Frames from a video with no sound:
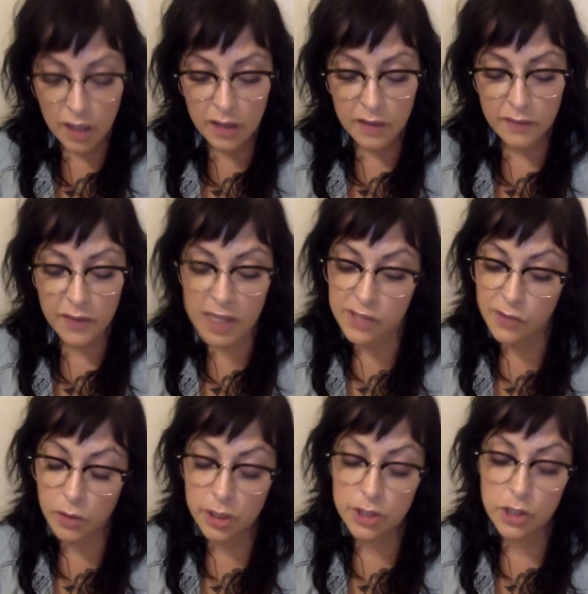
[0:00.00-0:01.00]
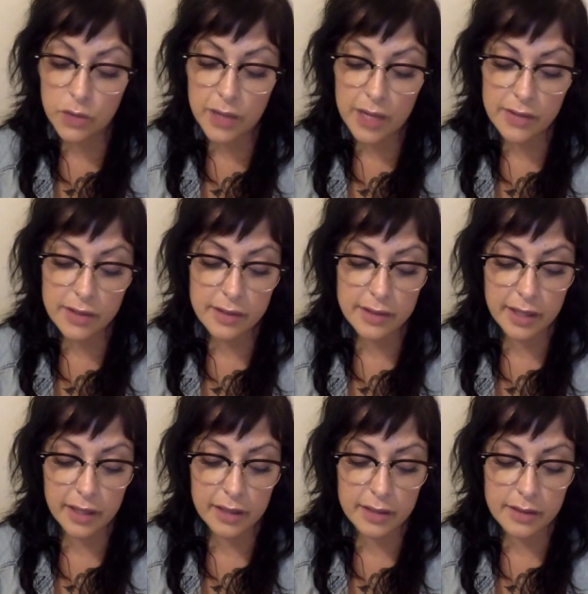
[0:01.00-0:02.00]
Fast forward to
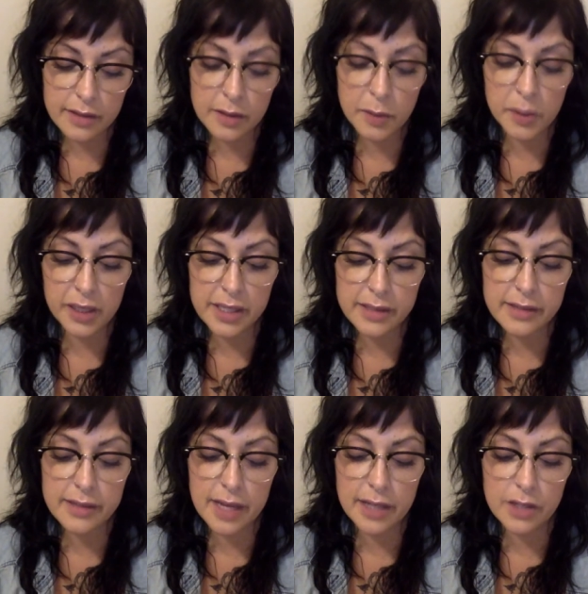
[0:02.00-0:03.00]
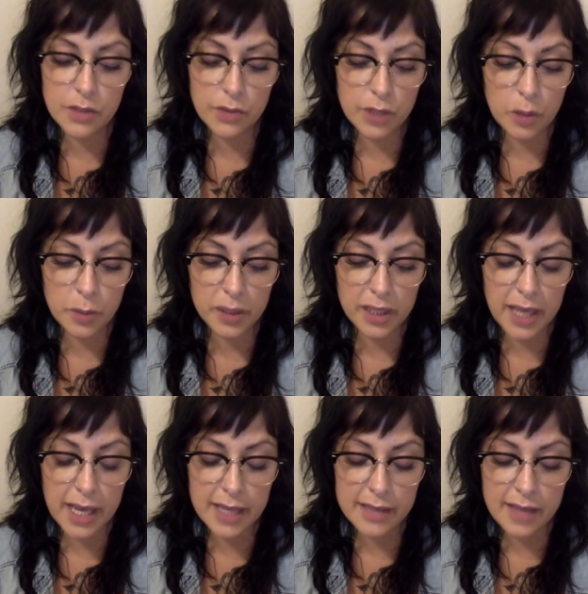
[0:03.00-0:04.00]
2006, the police decided to reopen the
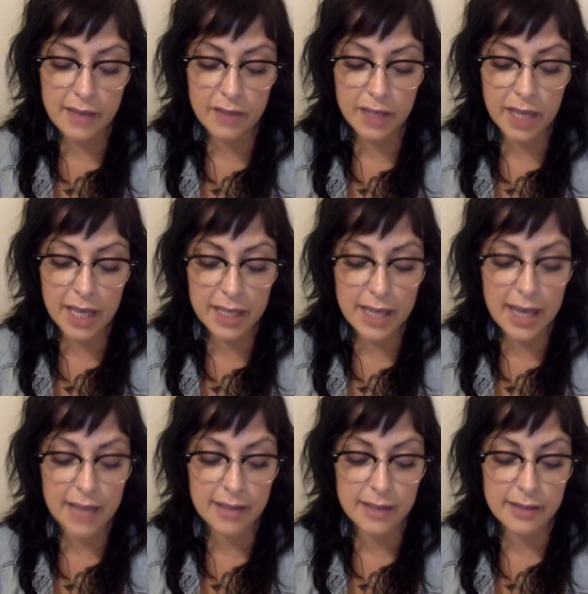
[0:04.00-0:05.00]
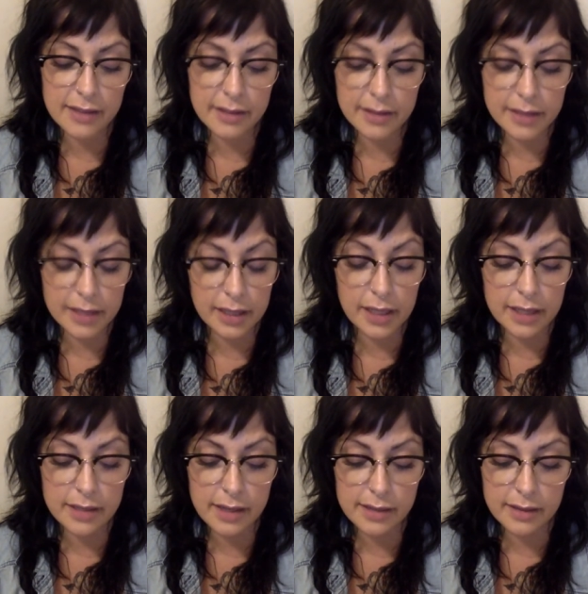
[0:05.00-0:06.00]
case, having gained access to the DNA
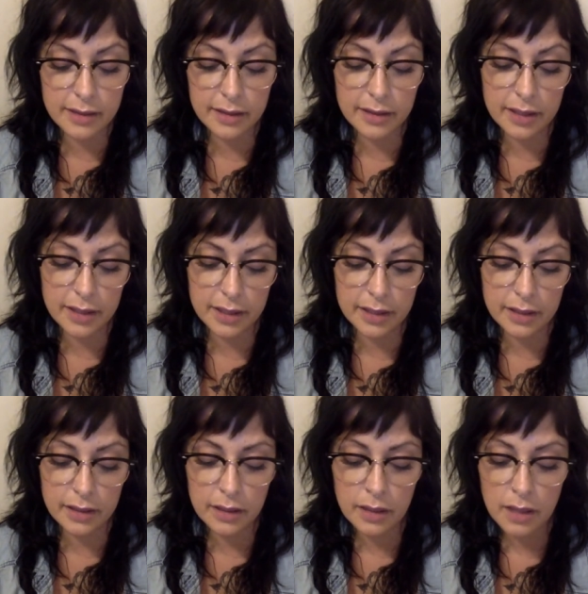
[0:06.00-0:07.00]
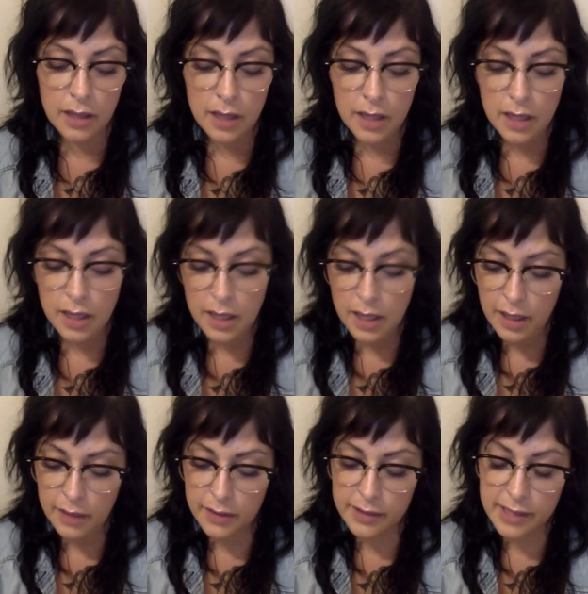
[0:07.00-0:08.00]
testing that they needed.
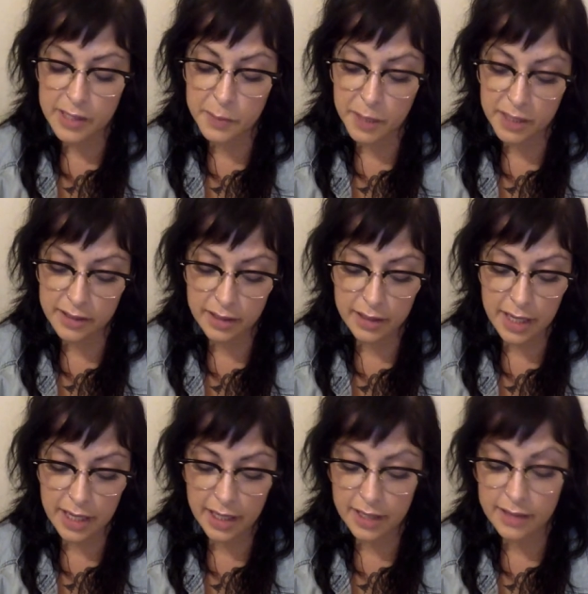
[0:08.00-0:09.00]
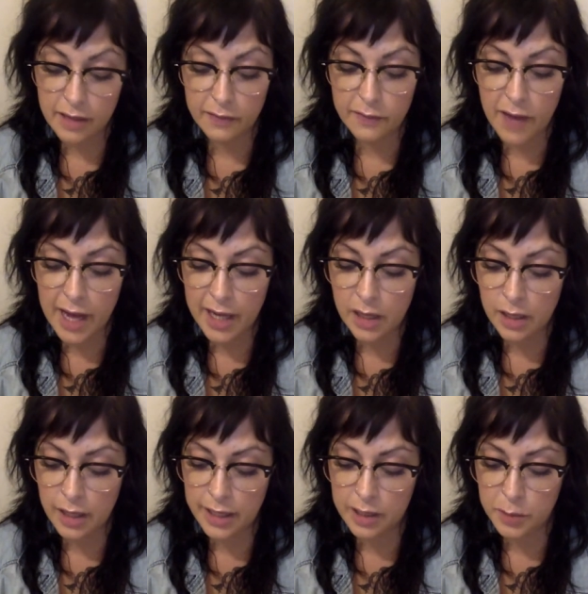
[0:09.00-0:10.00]
The suspect's DNA is on file,
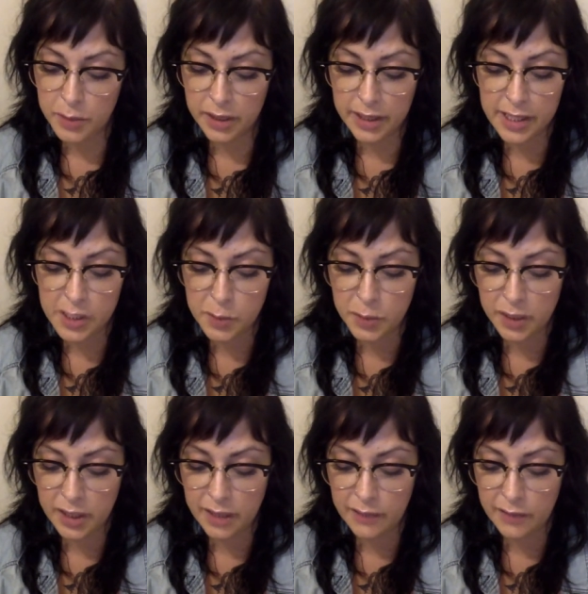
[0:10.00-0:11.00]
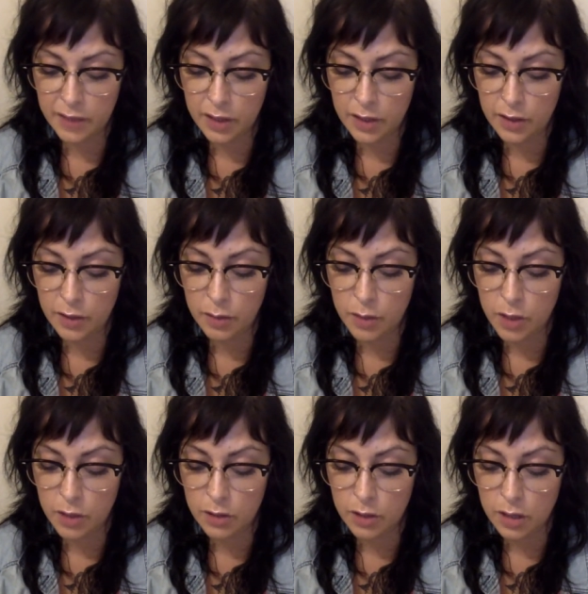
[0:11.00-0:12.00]
and the police believe the
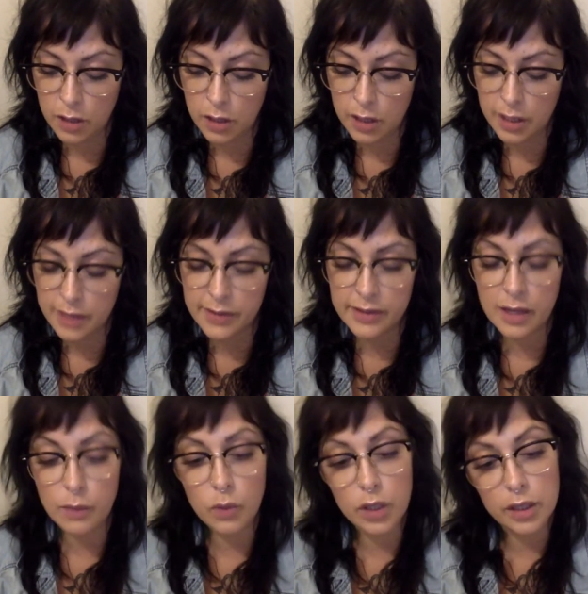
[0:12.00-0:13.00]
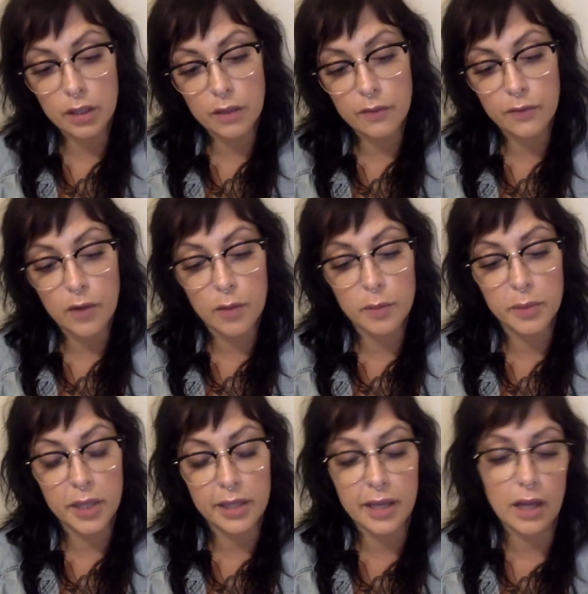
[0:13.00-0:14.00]
murderer is someone from
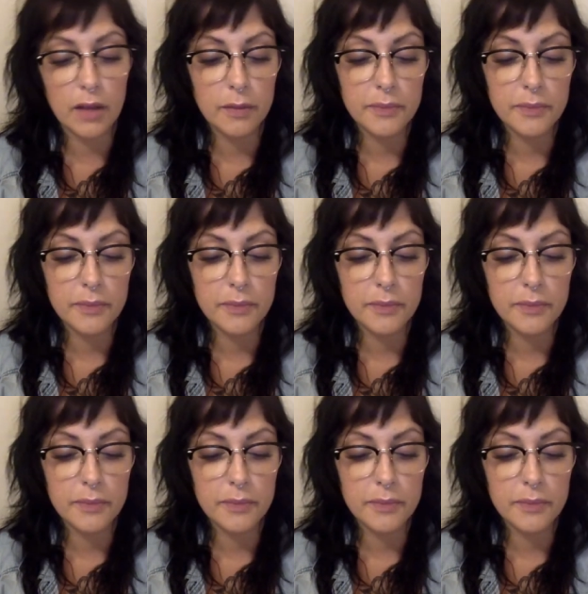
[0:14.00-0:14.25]
Bladel.